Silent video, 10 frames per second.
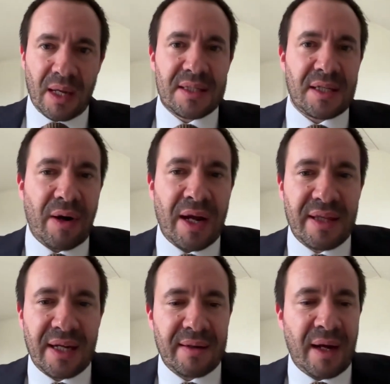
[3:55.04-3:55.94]
So I
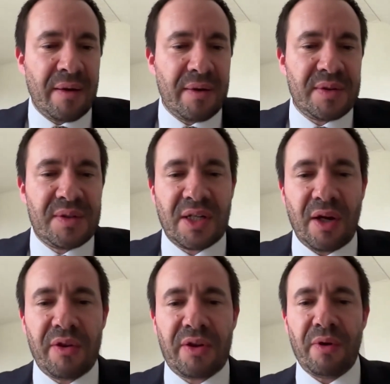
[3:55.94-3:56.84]
think I, to
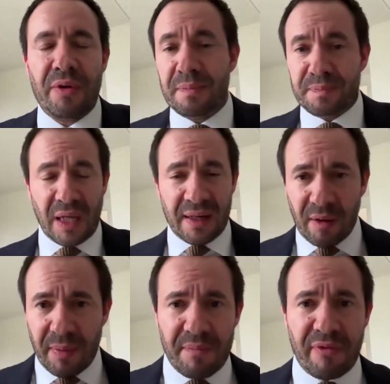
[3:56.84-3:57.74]
go through a
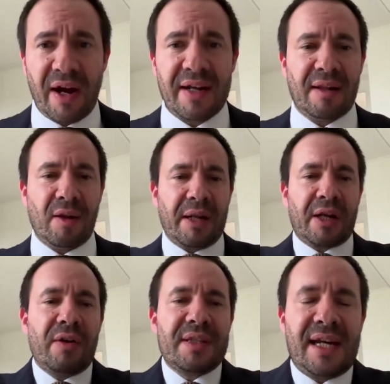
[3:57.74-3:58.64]
little bit, provide a little bit
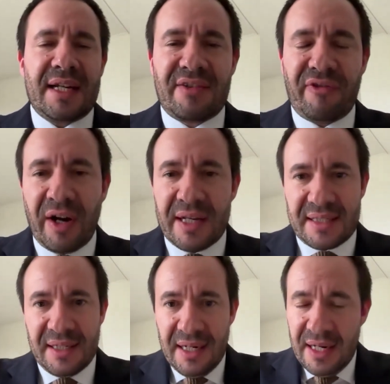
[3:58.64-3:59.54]
of context
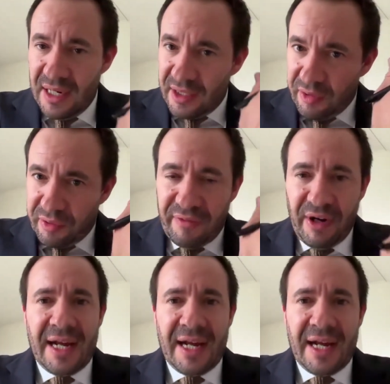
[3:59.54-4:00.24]
first, go through different